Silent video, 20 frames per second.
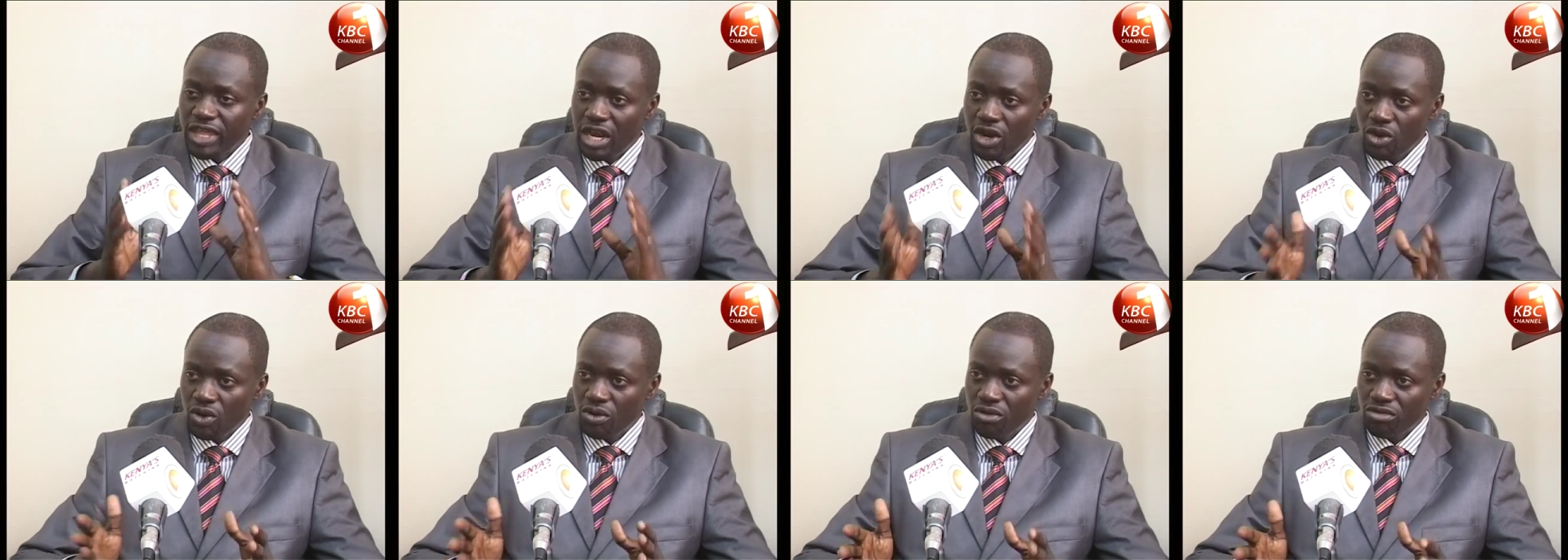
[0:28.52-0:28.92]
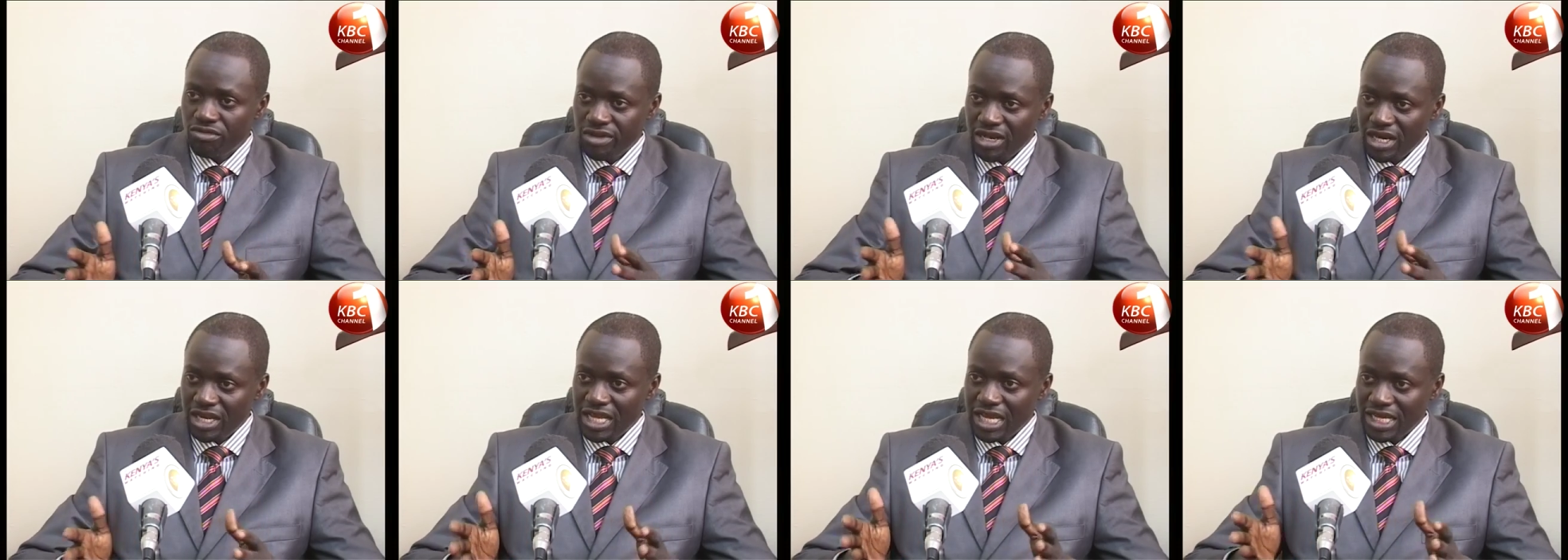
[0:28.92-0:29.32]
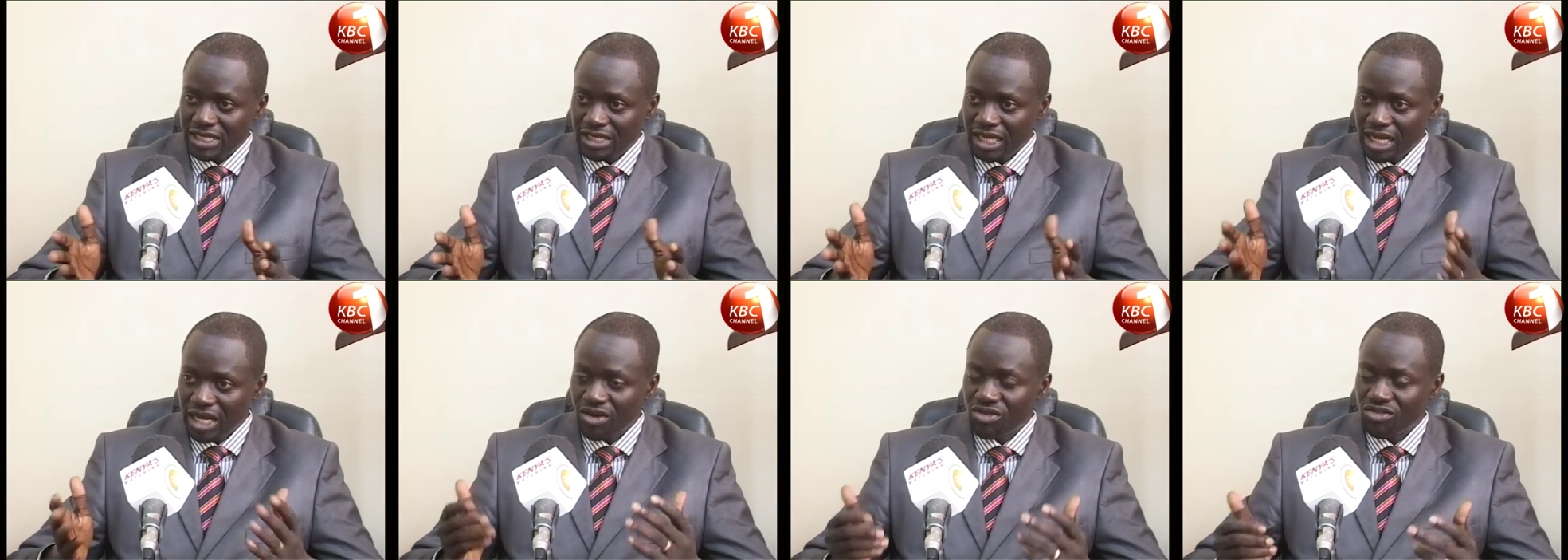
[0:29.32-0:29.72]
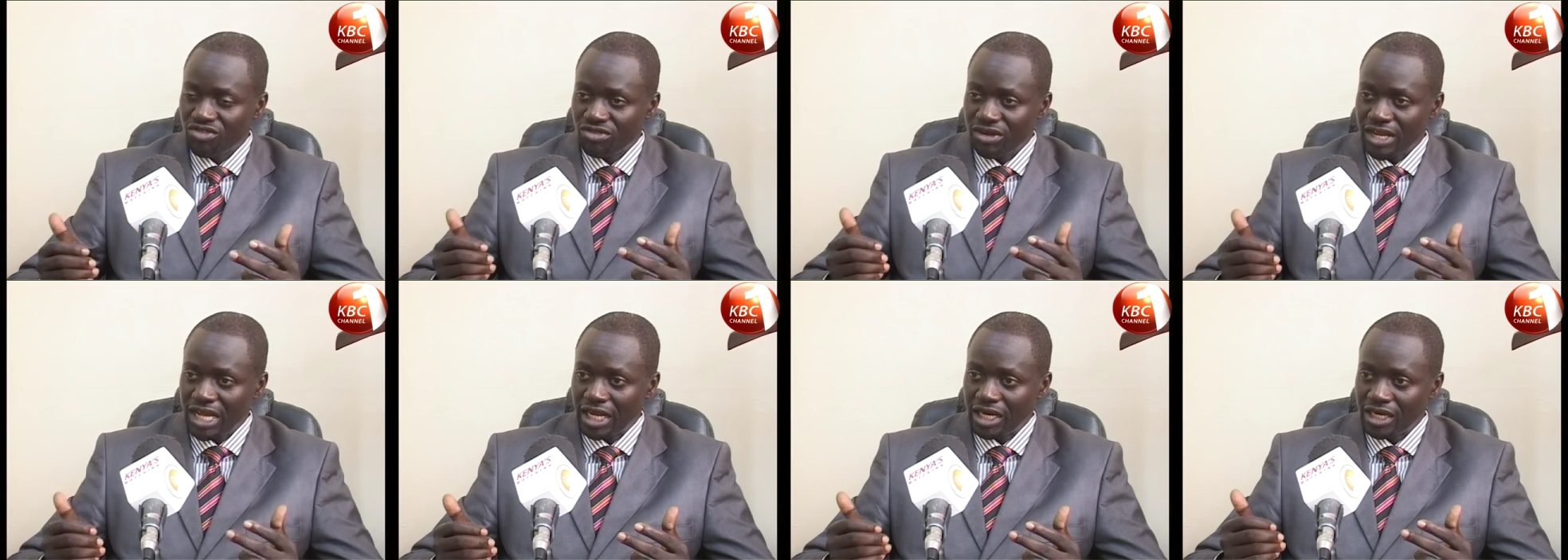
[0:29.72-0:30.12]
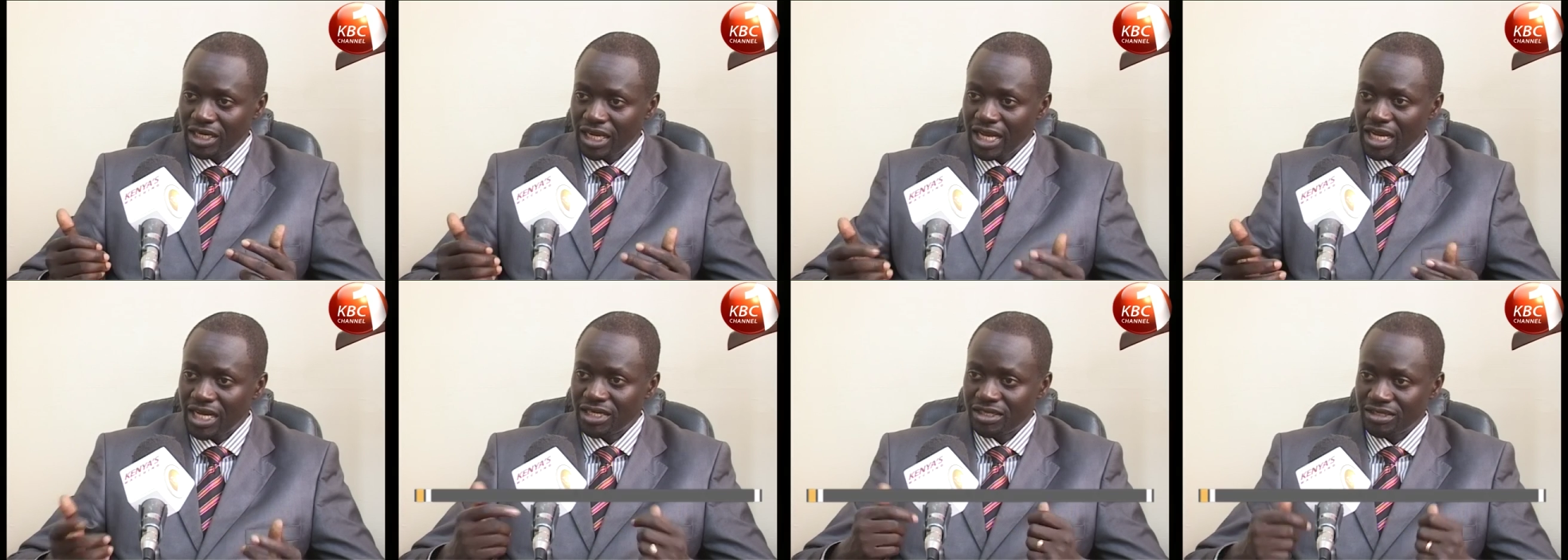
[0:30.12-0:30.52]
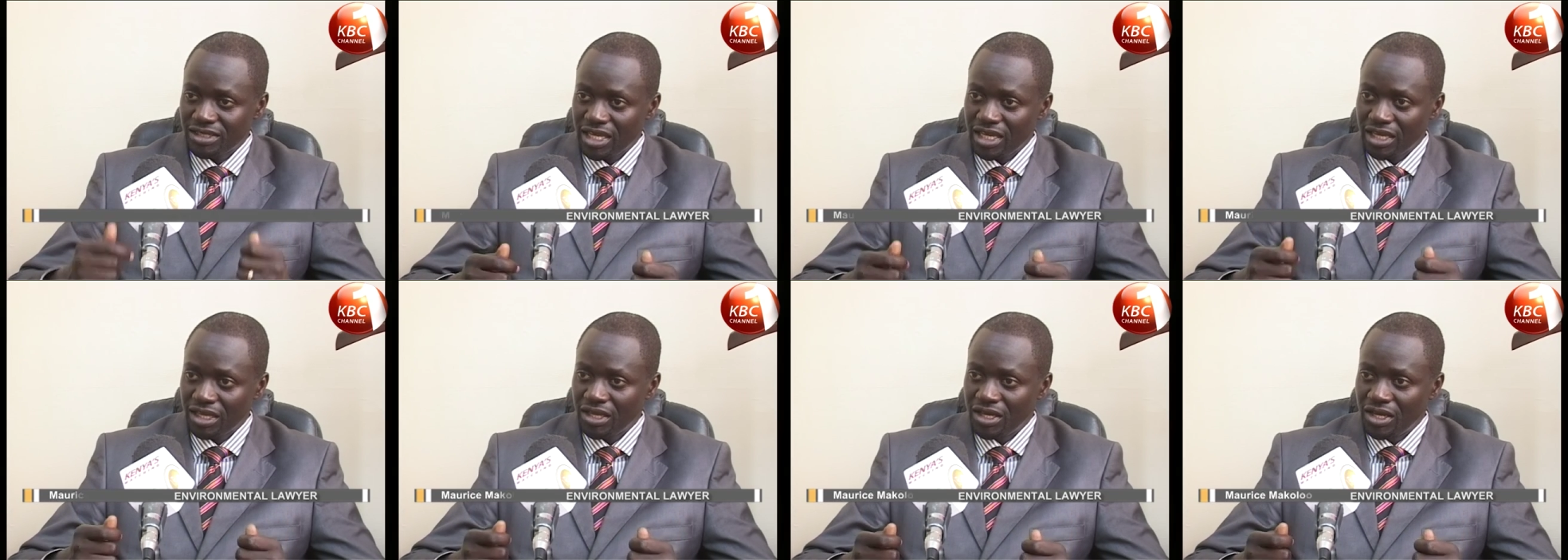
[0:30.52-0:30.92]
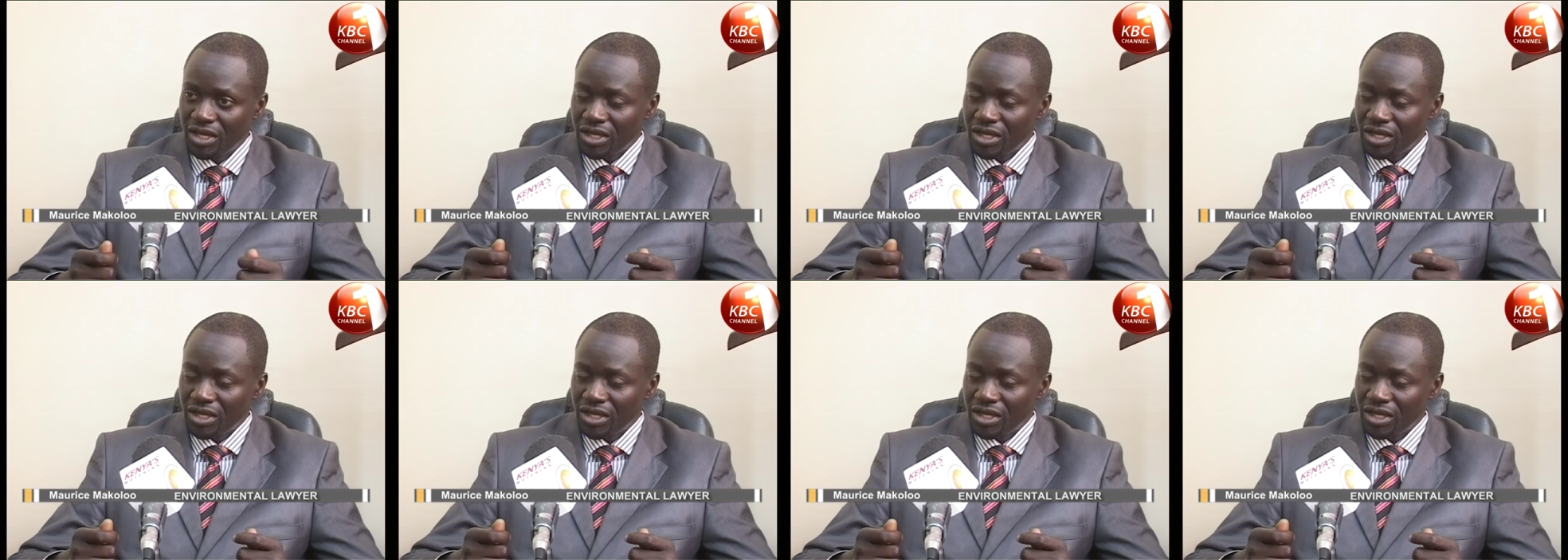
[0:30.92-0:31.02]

law really, as a country, I can't say